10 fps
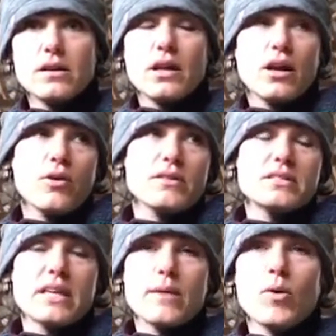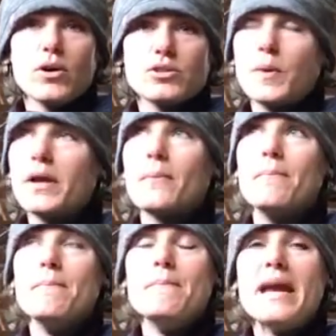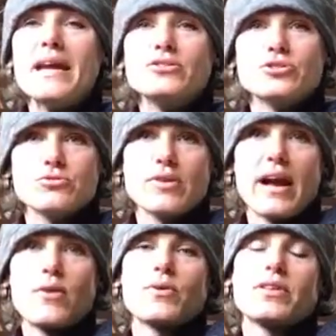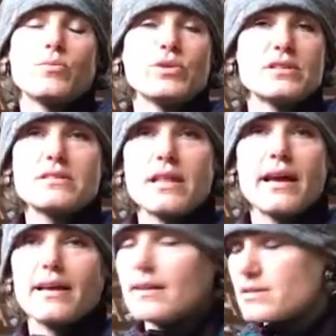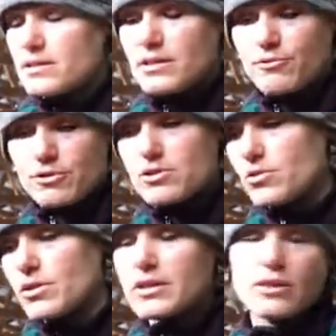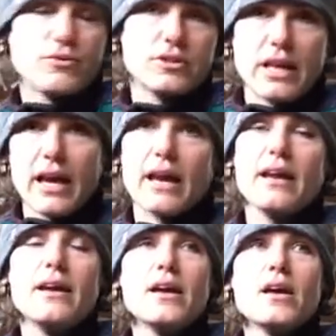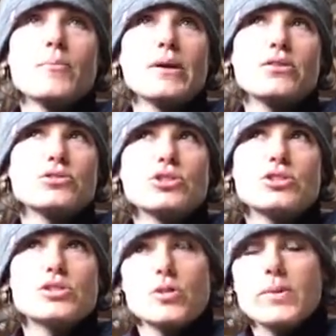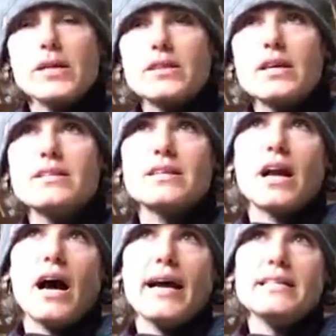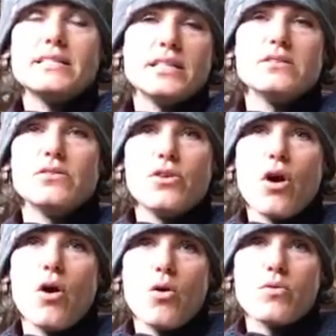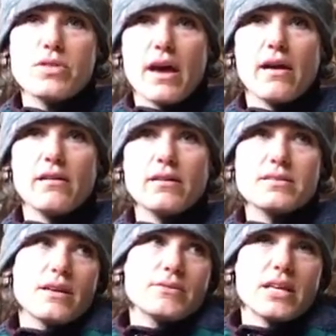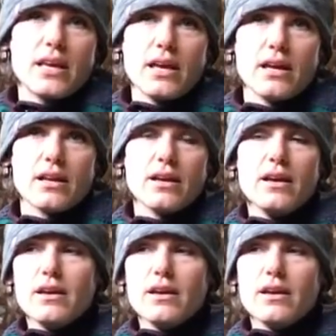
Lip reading: You know, and the same horse, we had a major wreck with him with a sleigh. That's a different story, a different day. But there's just so many things that I didn't know then because I was a kid.